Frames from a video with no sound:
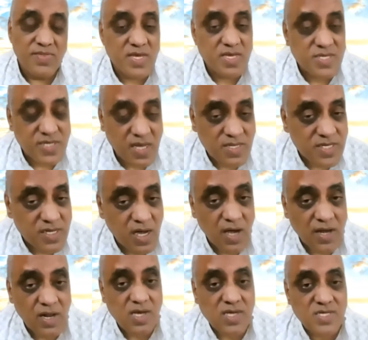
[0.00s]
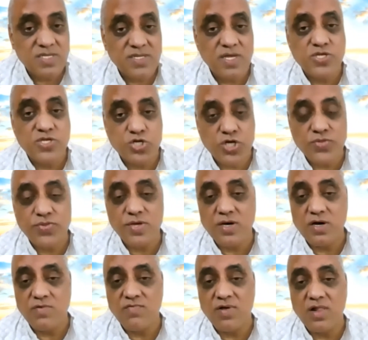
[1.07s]
These sanskaras in the
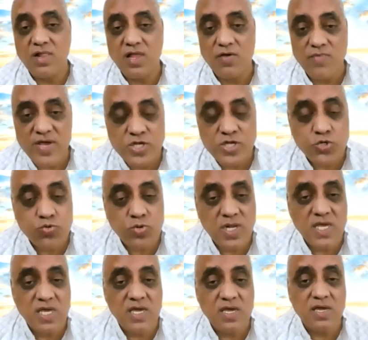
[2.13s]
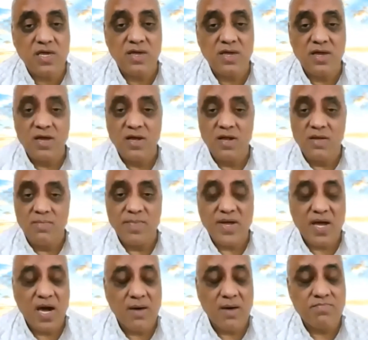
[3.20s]
chitta will eventually
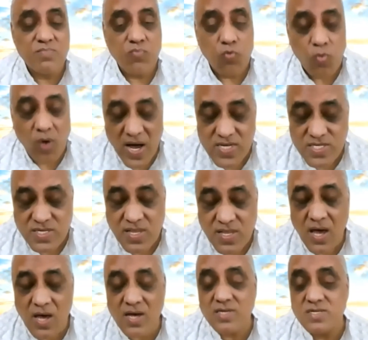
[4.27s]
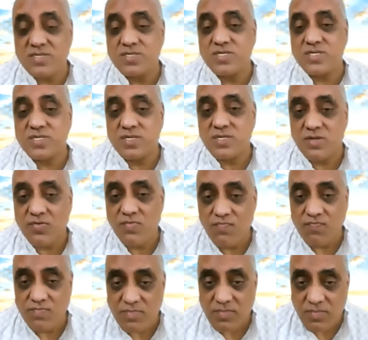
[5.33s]
become vasanas
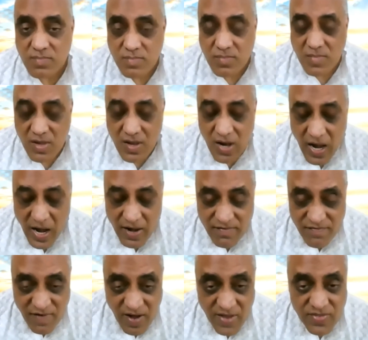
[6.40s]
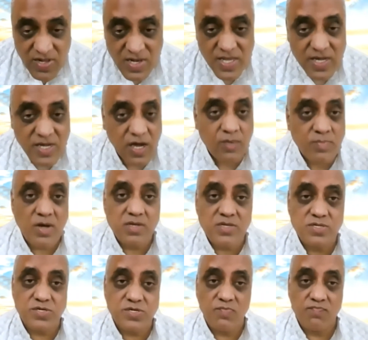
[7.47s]
and finally
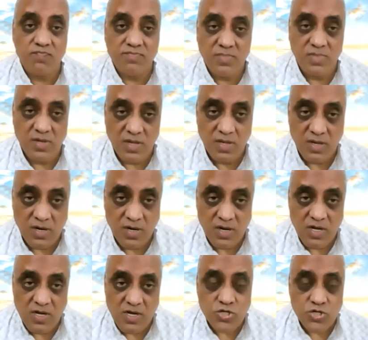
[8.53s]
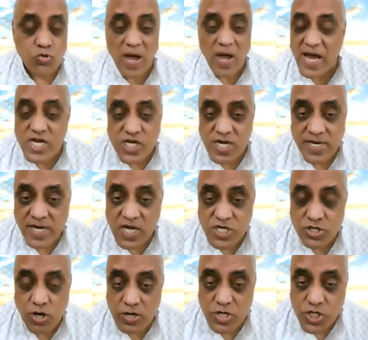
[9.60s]
karmas. So action
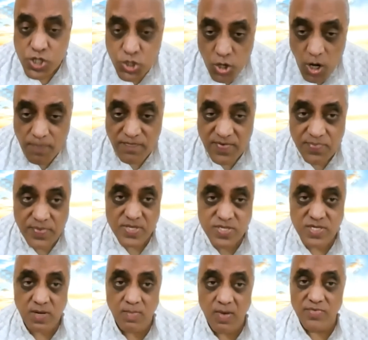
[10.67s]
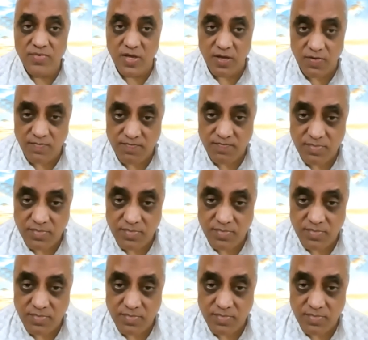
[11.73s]
does not stop with this samadhi.